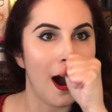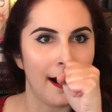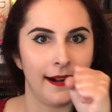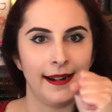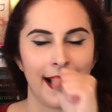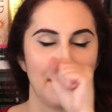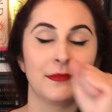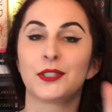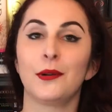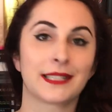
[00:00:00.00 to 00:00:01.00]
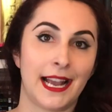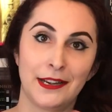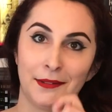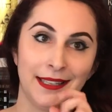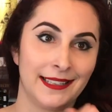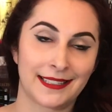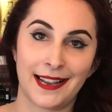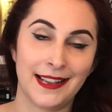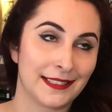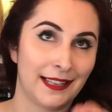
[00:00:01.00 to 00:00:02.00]
hard. I'm so excited to read this,
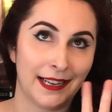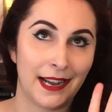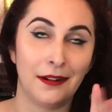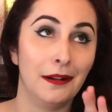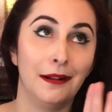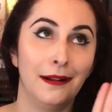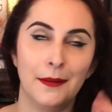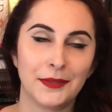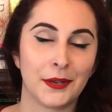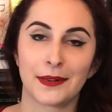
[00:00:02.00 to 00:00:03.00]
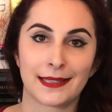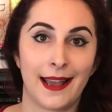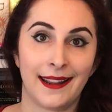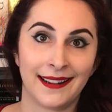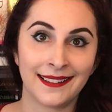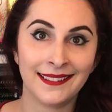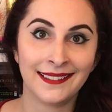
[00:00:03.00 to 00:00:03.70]
guys. Like, oh, I'm so excited.